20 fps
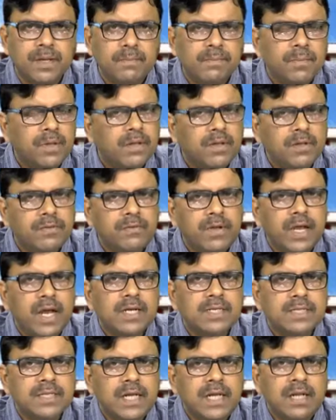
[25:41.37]
because we
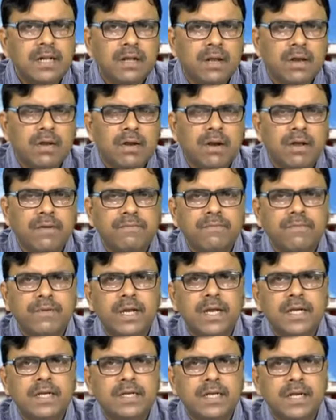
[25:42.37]
are seeing a lot of
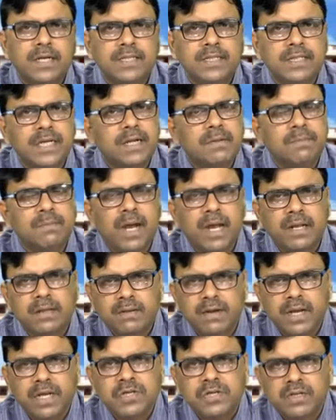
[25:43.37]
interstate
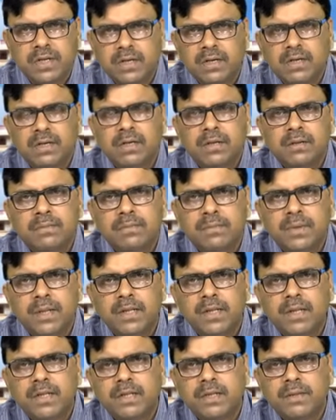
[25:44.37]
migration when
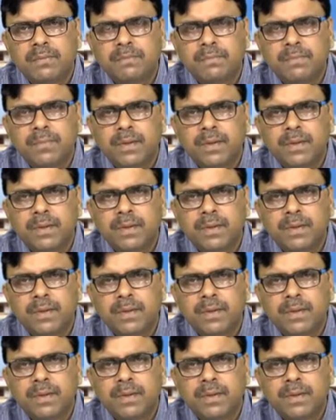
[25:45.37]
the, the,